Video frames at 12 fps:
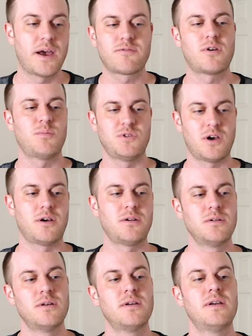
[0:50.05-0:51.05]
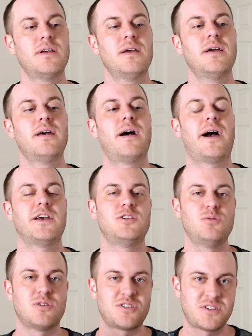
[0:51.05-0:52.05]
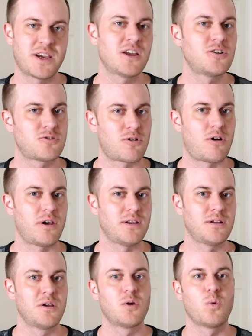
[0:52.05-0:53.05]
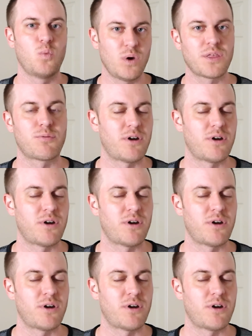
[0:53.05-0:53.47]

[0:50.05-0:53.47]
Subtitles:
after I'm done, I do a second drawing with